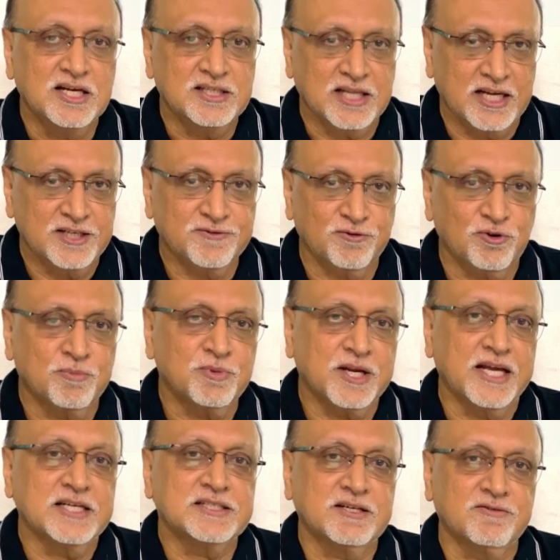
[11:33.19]
Thanks from
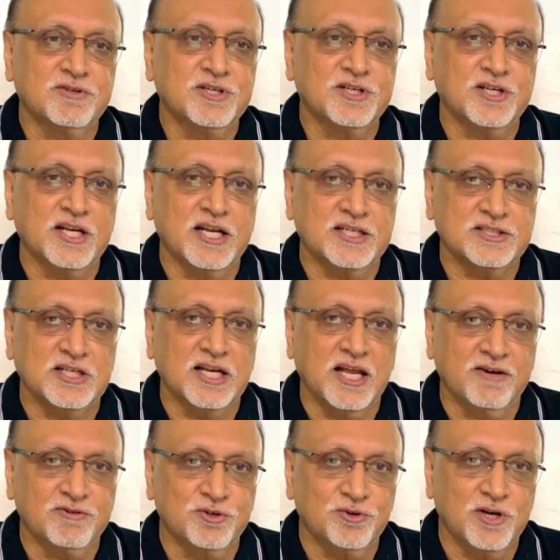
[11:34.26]
K7 International.
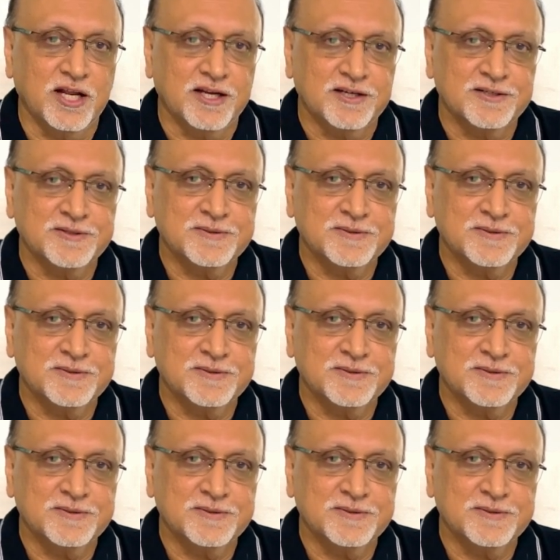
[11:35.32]
Have a good day.